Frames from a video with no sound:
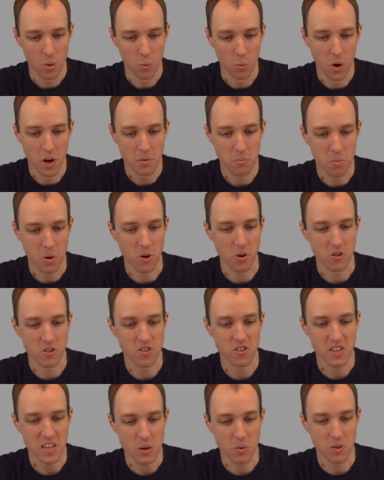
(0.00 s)
One per
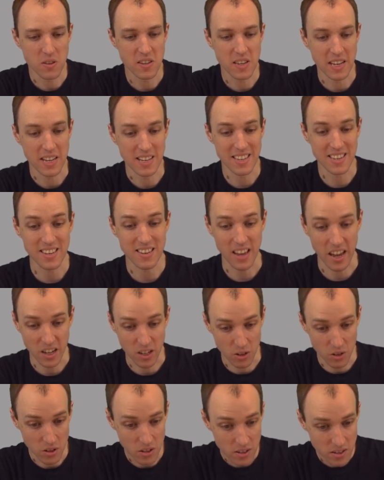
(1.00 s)
sequencing
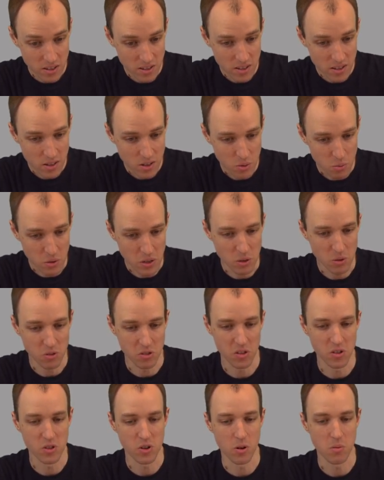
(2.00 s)
cycle. We use
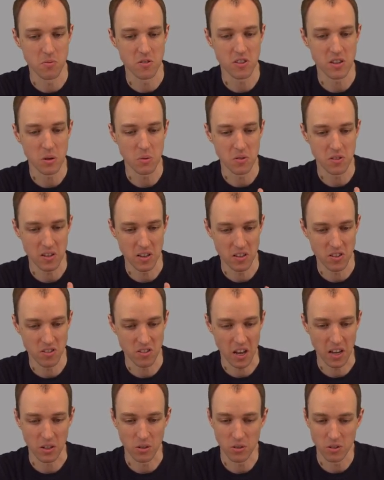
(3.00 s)
the term sequencing
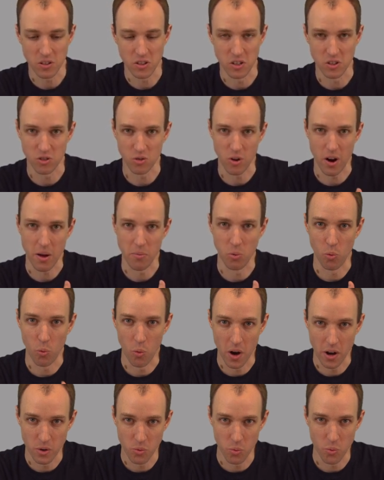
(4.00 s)
cycle to describe
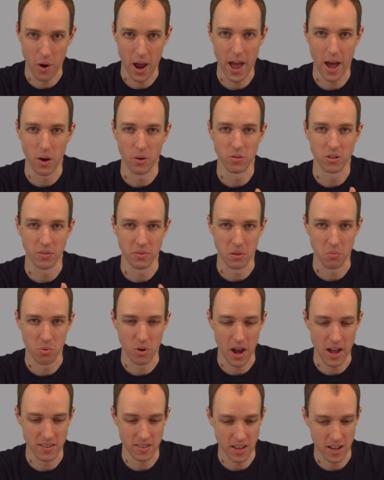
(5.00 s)
one round of the
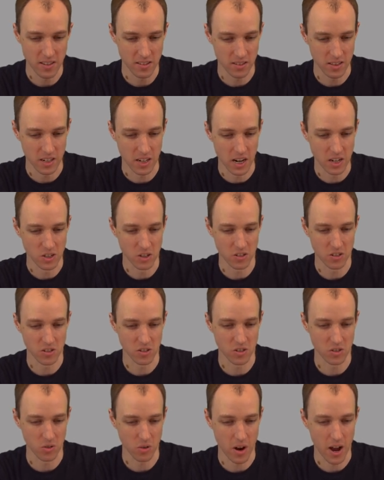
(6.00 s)
process that I just
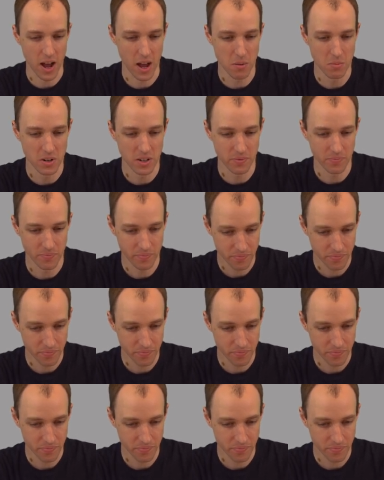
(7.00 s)
described.